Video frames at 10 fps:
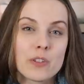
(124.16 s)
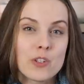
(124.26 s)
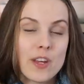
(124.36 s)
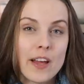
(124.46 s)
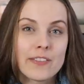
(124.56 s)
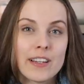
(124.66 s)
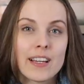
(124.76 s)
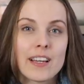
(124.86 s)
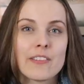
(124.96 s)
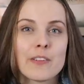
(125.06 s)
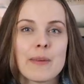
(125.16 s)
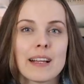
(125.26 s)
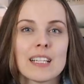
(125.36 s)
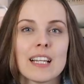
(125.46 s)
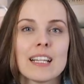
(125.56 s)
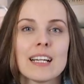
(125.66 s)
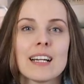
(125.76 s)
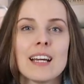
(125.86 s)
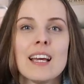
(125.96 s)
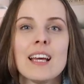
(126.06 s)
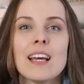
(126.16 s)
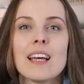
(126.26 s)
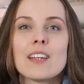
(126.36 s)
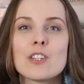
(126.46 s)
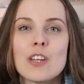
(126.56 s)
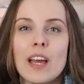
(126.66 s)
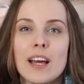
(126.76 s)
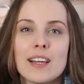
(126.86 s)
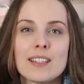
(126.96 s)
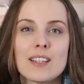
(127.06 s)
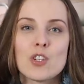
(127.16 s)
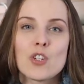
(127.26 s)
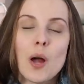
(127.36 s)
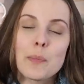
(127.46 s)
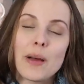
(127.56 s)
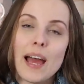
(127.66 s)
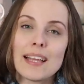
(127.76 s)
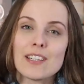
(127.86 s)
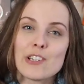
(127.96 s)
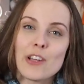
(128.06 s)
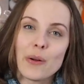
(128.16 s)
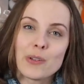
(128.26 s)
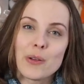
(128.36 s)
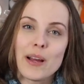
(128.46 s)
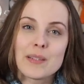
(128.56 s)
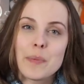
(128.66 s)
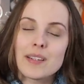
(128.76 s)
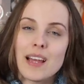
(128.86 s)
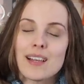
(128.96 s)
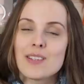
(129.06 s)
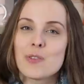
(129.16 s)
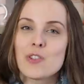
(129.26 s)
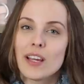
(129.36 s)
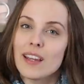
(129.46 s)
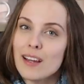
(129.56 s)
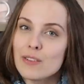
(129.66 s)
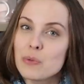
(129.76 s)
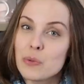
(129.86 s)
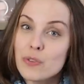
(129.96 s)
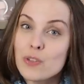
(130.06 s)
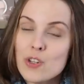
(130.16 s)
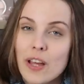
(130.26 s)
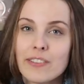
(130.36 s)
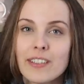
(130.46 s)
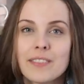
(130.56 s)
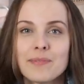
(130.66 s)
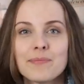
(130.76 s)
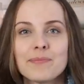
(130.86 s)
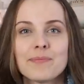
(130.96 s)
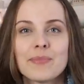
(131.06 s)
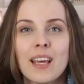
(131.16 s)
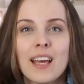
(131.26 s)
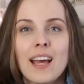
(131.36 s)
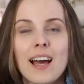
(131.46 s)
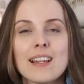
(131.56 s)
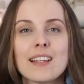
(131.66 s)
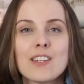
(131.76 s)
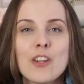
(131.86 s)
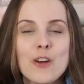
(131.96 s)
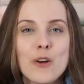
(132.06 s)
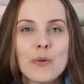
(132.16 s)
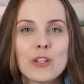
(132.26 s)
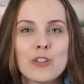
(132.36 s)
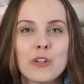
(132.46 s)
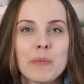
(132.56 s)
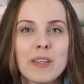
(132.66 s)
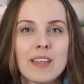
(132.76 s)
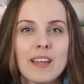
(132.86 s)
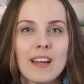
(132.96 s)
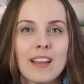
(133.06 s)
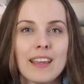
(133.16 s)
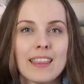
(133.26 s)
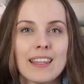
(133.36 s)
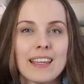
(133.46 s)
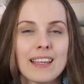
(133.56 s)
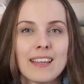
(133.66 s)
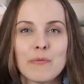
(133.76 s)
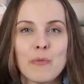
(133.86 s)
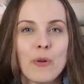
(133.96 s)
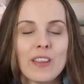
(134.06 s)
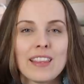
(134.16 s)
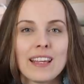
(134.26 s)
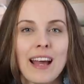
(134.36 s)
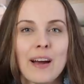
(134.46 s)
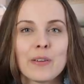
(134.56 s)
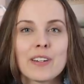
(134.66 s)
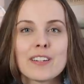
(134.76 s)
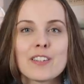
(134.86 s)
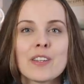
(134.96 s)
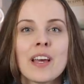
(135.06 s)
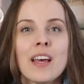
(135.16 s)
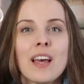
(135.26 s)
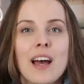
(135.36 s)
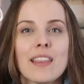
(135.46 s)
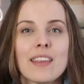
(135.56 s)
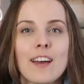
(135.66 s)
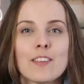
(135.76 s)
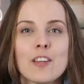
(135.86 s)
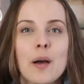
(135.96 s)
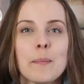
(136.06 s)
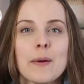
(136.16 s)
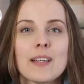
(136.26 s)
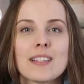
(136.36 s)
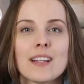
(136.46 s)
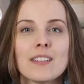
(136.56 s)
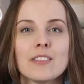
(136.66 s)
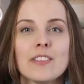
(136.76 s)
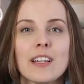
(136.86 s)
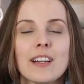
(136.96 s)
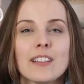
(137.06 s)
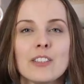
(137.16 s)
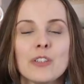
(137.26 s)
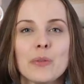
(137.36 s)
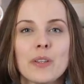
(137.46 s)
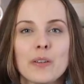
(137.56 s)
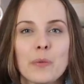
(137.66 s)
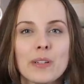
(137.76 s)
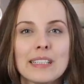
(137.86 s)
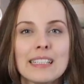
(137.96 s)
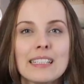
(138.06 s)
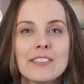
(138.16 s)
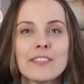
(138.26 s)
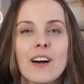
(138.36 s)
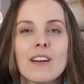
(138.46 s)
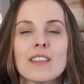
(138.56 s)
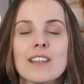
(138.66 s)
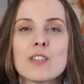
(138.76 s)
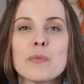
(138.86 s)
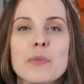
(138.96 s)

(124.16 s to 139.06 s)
on Schaffer, from Magdalena. Uh, she has a shop and she also has a podcast, so check it out, Wolf on Schaffer. And I know it took me, like, think more than 10 hours. I think I timed myself and I knew that one leaf on this